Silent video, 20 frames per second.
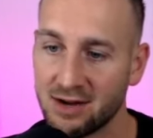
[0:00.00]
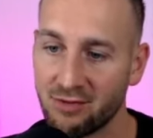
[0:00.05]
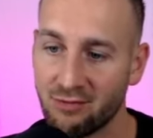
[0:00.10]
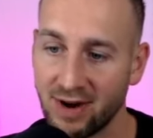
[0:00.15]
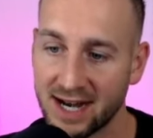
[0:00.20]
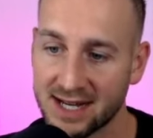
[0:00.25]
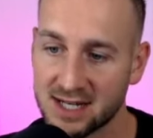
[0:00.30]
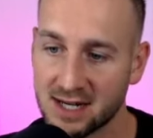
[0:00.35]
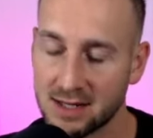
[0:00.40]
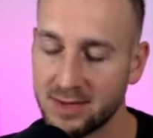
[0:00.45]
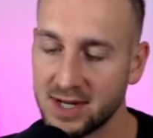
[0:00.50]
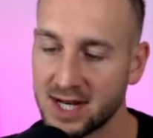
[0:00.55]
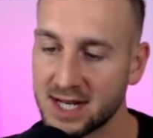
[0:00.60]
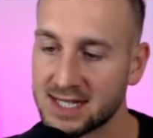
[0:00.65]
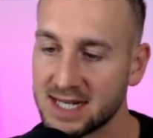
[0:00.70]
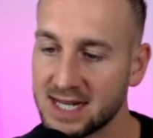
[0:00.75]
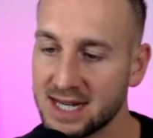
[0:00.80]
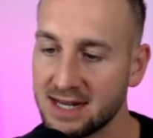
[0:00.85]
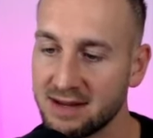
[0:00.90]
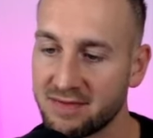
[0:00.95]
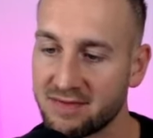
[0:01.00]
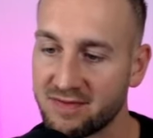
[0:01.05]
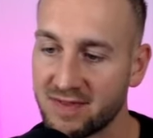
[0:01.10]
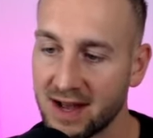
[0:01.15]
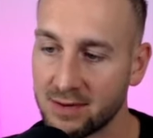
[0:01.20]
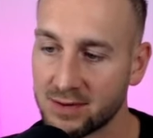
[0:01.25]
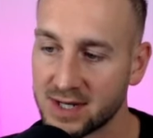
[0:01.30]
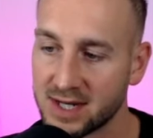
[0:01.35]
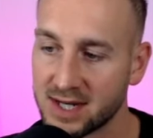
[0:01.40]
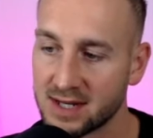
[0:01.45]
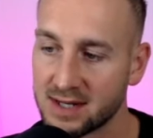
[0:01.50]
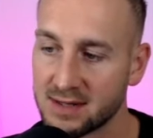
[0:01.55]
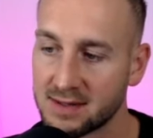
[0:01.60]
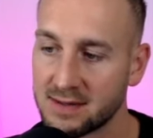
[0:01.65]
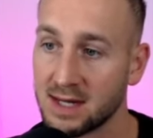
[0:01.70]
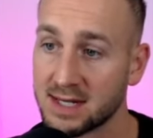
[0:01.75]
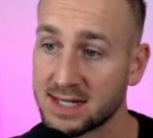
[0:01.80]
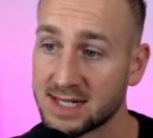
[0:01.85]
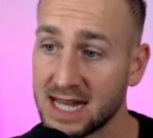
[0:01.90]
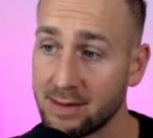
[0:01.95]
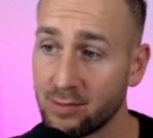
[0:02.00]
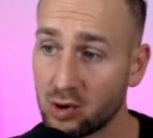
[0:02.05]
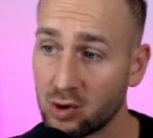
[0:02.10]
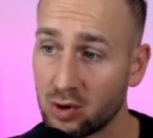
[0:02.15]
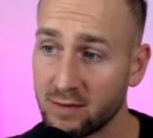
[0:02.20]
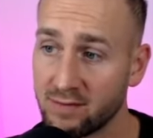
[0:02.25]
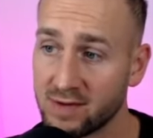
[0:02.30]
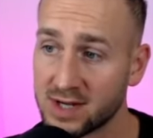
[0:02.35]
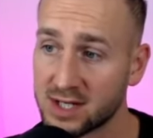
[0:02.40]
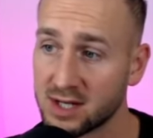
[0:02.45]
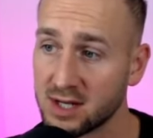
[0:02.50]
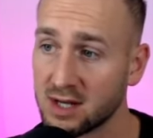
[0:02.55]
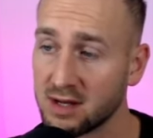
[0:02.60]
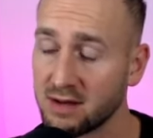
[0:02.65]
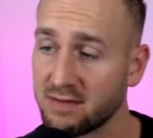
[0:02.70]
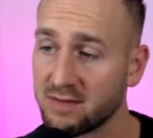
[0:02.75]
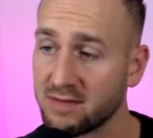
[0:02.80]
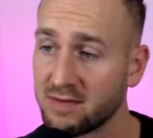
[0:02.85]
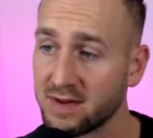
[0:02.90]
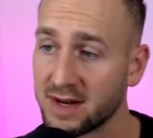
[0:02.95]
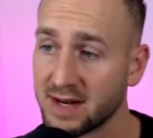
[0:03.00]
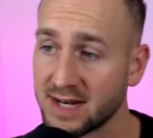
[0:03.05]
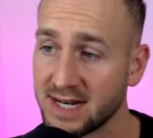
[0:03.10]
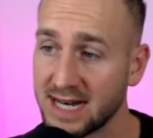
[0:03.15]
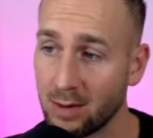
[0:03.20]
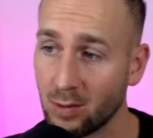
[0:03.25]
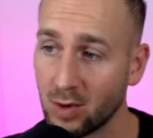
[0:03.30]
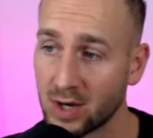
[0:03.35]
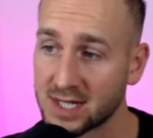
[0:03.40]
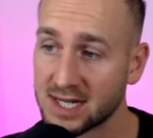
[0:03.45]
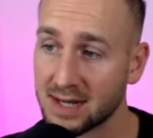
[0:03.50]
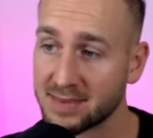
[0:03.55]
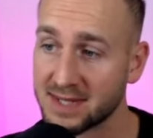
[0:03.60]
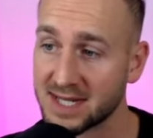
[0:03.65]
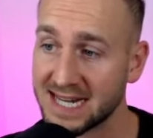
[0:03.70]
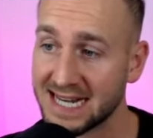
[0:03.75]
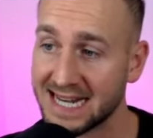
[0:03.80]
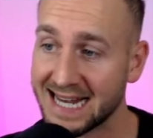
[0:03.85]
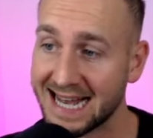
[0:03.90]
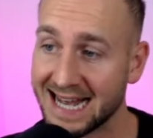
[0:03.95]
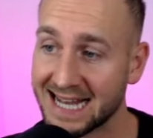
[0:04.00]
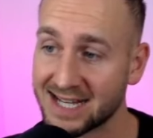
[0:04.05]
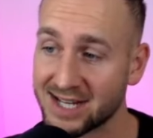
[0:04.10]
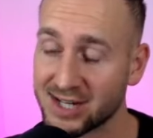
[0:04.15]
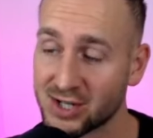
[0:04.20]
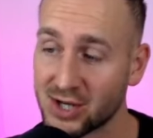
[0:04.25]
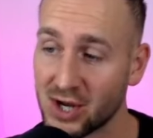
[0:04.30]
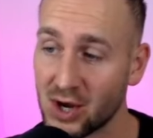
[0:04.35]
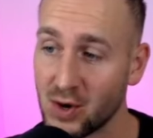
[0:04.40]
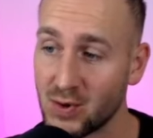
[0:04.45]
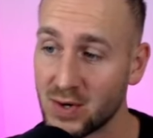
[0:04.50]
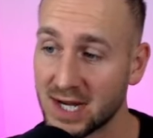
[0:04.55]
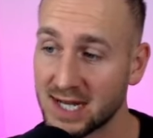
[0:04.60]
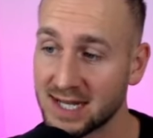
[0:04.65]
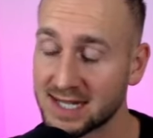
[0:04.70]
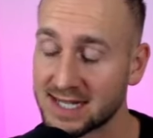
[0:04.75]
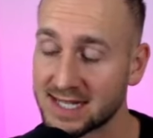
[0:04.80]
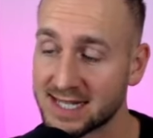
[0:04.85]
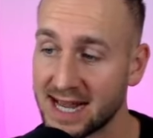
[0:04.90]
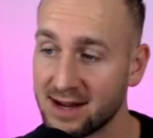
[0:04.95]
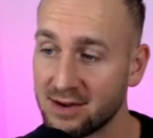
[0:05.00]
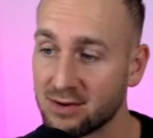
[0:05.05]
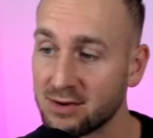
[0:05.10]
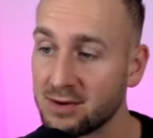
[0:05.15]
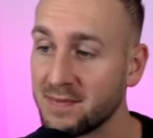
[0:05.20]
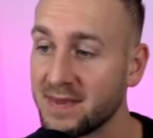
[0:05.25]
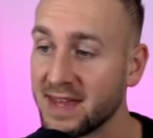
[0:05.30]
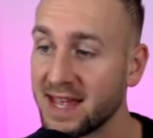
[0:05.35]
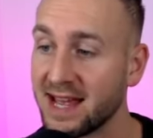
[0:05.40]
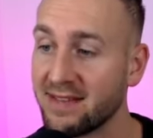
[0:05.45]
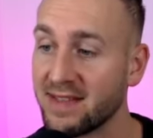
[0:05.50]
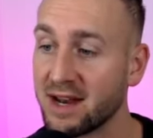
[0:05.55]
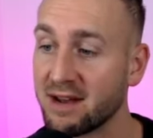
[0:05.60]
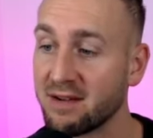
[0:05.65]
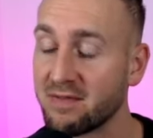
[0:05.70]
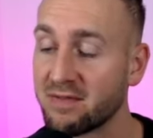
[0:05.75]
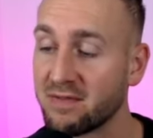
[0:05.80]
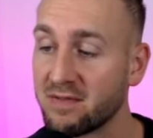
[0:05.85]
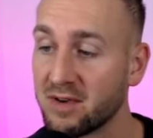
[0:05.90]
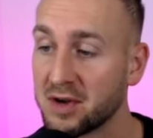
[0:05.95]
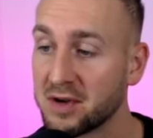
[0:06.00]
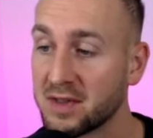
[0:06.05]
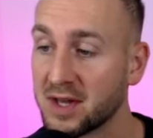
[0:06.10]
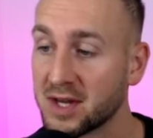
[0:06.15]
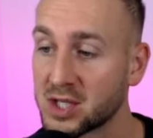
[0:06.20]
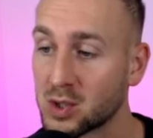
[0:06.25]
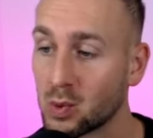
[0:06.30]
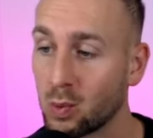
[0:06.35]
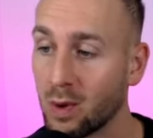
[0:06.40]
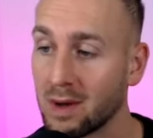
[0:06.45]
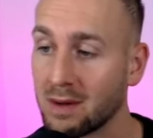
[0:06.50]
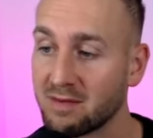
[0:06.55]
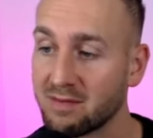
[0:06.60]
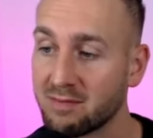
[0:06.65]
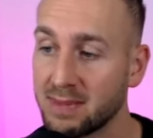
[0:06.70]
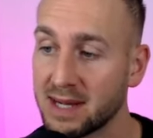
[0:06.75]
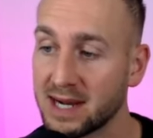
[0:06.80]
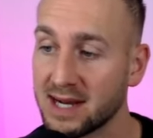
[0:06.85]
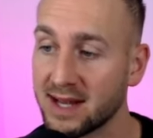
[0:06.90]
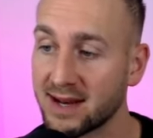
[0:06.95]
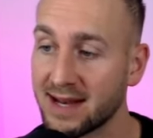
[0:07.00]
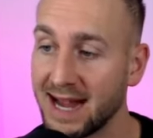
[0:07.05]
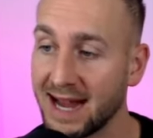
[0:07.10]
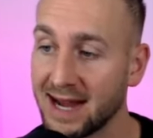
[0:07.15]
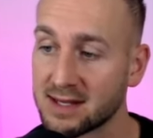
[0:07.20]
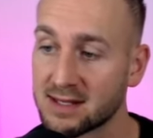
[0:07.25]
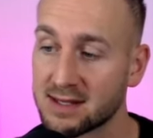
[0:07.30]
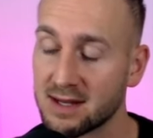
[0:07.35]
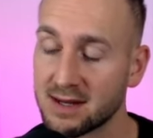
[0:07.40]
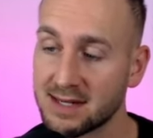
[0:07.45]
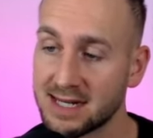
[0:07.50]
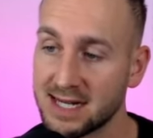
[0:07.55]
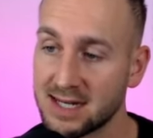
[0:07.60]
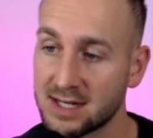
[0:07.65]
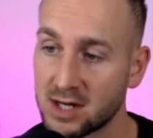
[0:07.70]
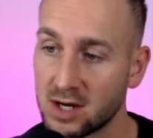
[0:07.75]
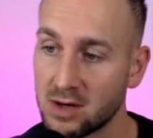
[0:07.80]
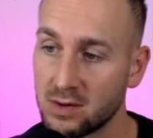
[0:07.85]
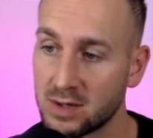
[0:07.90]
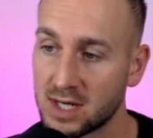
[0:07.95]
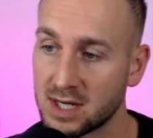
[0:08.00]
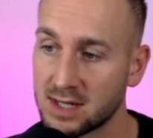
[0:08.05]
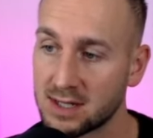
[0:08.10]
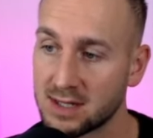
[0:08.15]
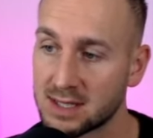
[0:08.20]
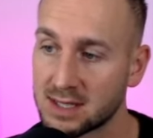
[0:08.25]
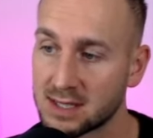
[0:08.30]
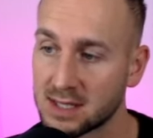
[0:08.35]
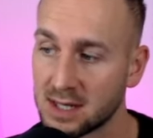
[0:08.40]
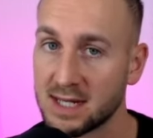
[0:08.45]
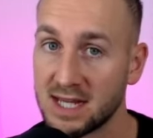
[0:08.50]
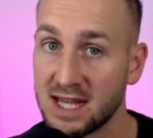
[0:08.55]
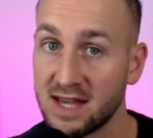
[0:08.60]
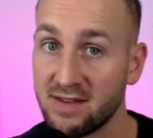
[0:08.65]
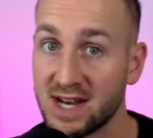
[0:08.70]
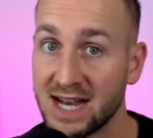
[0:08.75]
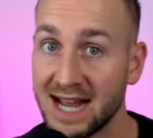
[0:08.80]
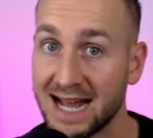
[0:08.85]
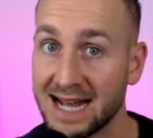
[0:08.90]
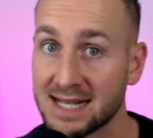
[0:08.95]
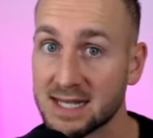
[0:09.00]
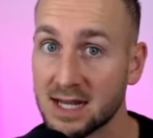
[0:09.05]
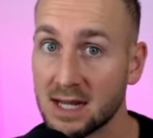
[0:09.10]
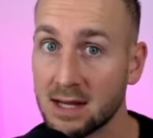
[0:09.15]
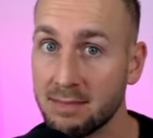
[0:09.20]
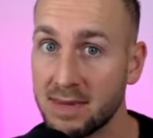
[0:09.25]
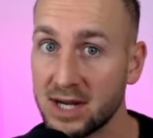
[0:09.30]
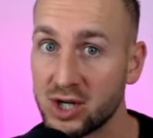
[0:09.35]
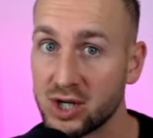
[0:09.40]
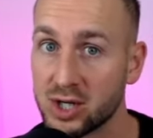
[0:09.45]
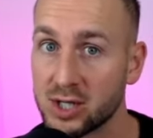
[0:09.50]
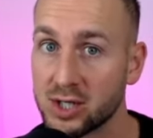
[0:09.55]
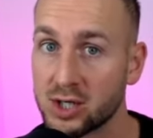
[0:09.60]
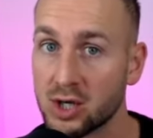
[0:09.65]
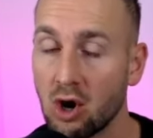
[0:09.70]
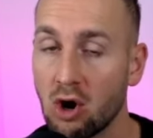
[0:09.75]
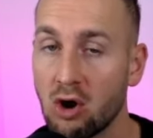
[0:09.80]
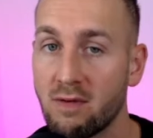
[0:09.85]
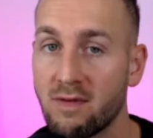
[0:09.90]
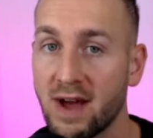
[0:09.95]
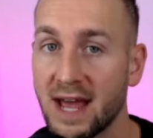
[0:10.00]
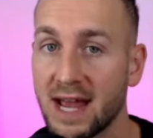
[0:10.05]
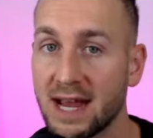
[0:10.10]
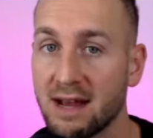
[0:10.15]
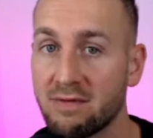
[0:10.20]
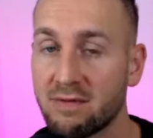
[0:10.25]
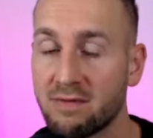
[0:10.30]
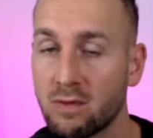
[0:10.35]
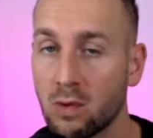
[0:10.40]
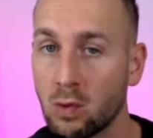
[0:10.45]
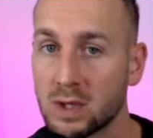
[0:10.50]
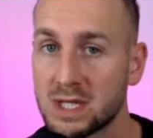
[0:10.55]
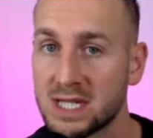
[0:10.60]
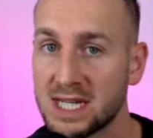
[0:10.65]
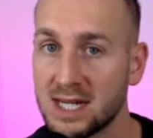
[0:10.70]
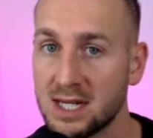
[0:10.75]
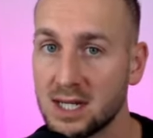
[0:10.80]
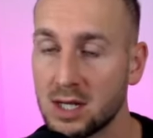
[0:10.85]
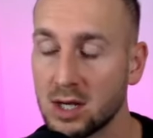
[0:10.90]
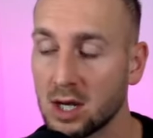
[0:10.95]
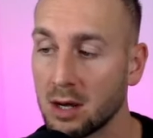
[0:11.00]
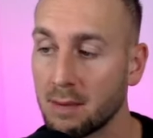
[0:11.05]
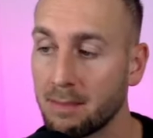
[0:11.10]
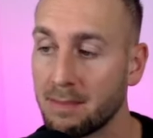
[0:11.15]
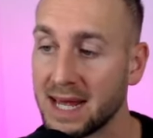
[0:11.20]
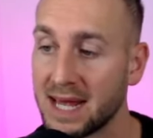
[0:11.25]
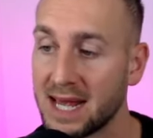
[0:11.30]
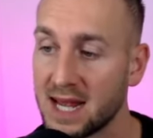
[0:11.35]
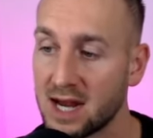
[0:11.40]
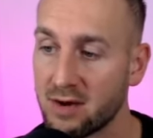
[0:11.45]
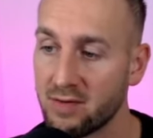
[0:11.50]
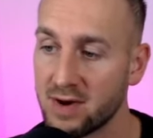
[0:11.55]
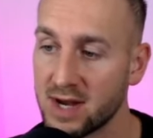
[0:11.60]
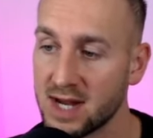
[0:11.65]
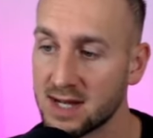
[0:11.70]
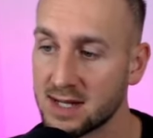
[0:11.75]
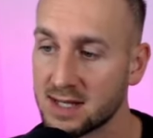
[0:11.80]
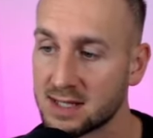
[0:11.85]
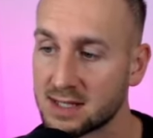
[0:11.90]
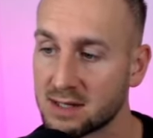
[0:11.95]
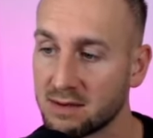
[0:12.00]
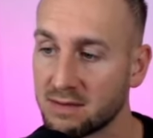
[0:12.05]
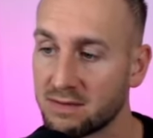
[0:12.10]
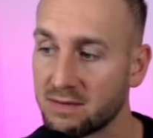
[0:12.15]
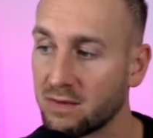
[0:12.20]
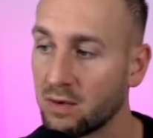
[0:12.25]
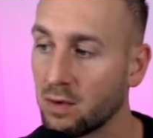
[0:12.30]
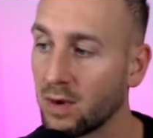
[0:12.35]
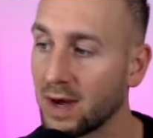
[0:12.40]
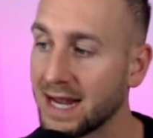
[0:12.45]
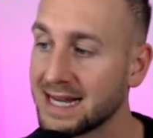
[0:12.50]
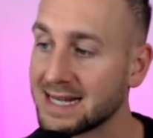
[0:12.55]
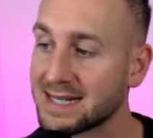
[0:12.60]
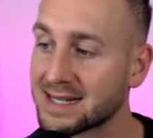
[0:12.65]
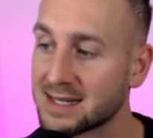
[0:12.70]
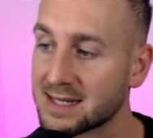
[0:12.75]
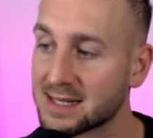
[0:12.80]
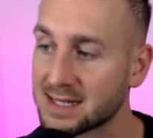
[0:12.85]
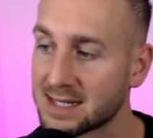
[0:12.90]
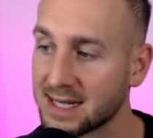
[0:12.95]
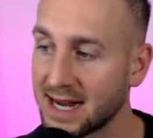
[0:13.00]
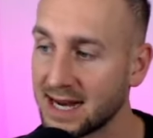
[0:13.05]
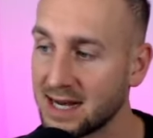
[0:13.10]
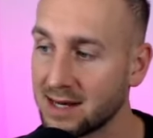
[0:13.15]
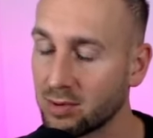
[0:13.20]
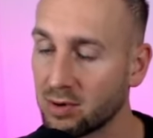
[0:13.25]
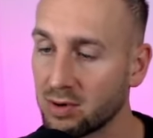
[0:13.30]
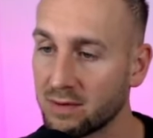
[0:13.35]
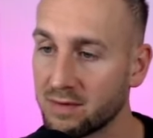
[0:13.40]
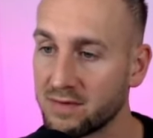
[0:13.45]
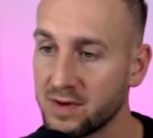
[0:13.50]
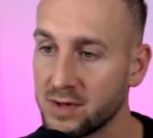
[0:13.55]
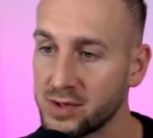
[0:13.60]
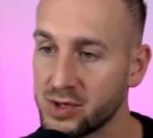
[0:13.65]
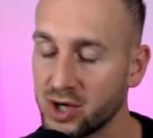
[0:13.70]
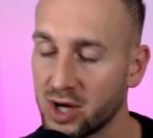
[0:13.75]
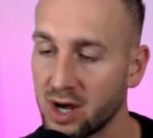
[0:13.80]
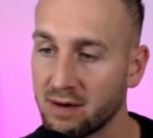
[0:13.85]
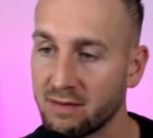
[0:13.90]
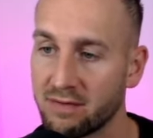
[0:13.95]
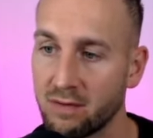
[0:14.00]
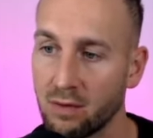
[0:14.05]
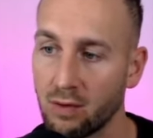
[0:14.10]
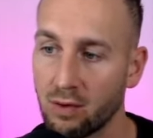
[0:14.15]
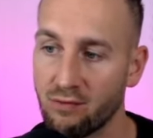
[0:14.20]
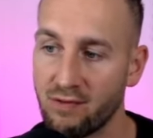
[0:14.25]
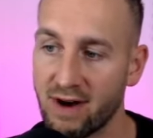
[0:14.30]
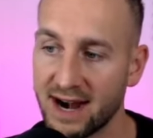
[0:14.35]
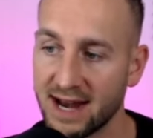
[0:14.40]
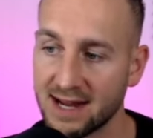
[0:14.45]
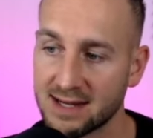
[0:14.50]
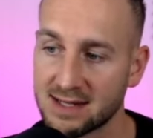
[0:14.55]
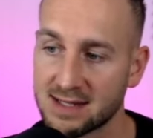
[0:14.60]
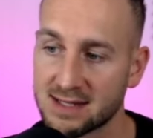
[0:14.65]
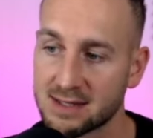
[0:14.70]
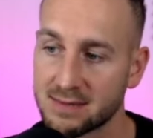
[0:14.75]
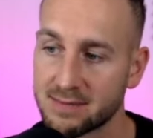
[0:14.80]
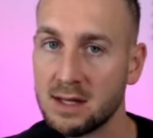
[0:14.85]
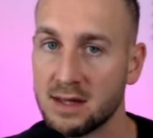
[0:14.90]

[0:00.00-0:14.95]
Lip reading: Radix community, founder, a stablecoin reserve, network subsidy, and token sale, and then a further 12 billion XRD tokens given as emissions over a 40-year period for a sustainable future for Radix.